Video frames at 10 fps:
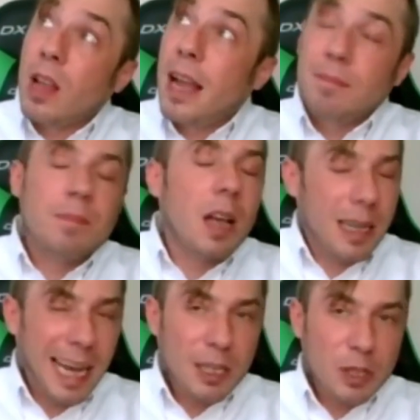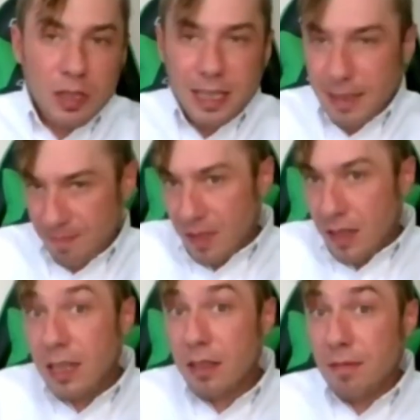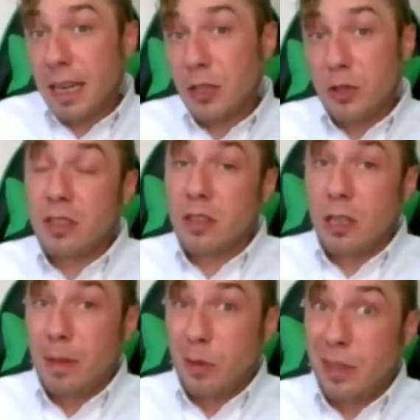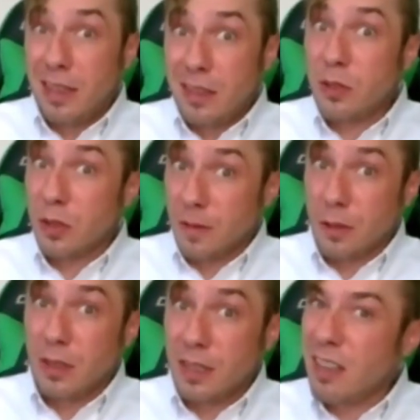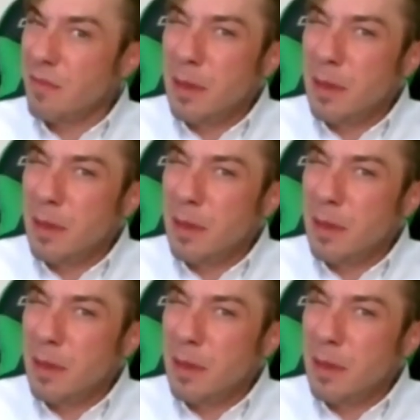and occasionally the infection is going to be within the server itself,